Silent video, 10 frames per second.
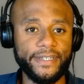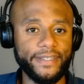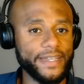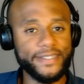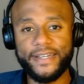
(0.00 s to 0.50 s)

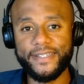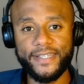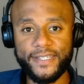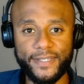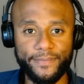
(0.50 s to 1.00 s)
That's not a
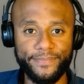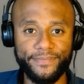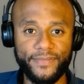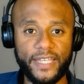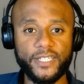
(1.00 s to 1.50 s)
system,
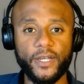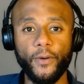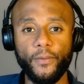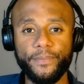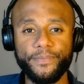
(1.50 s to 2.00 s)
that's a
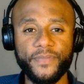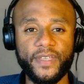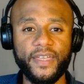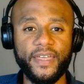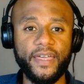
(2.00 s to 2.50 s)
hope.
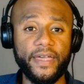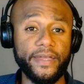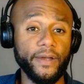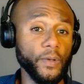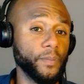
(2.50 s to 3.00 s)

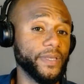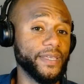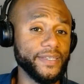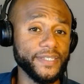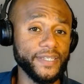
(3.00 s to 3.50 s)
And hope
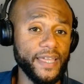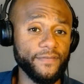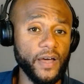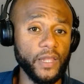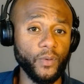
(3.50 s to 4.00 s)
isn't a
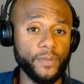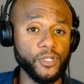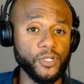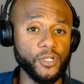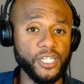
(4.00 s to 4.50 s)
follow-up
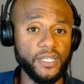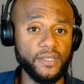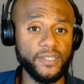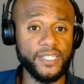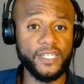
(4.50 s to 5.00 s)
strategy,
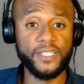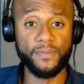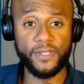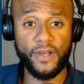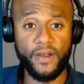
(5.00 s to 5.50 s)

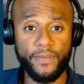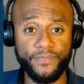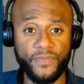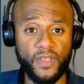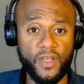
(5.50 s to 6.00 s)
systems are.
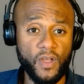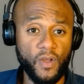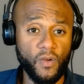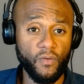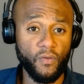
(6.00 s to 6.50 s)

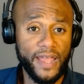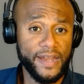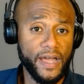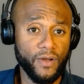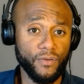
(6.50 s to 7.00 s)
Right
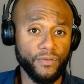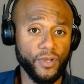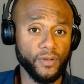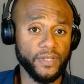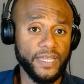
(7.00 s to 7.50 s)
now,
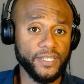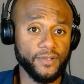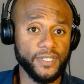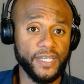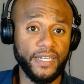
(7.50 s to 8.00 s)
your leads
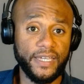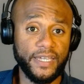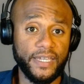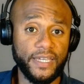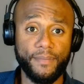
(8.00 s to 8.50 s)
are sitting in
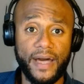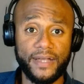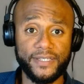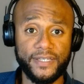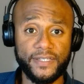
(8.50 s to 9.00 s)

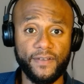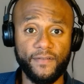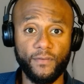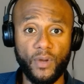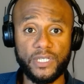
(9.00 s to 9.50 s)
inboxes,
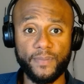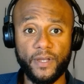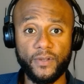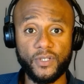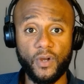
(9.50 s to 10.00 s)

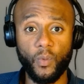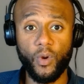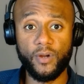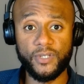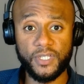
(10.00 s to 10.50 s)
voicemails, or
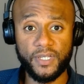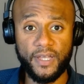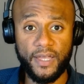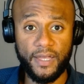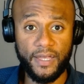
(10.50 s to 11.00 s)
worse,
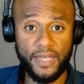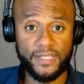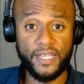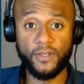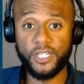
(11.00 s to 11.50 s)

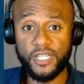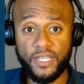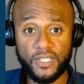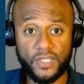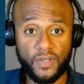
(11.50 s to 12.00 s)
Excel
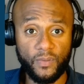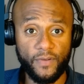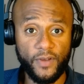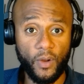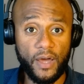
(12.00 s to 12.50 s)
sheets
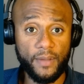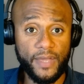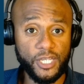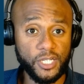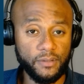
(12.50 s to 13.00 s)
with no
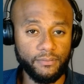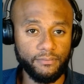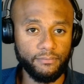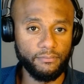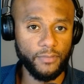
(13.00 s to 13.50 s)
automation,
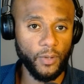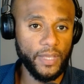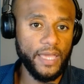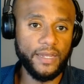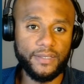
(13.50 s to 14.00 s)
no
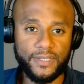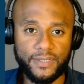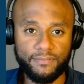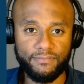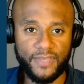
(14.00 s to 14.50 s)

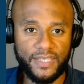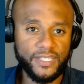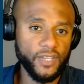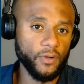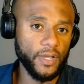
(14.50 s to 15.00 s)
cadence, and
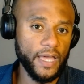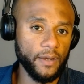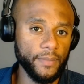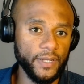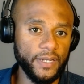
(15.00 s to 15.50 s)
zero
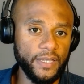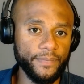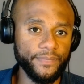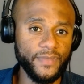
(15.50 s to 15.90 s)
accountability.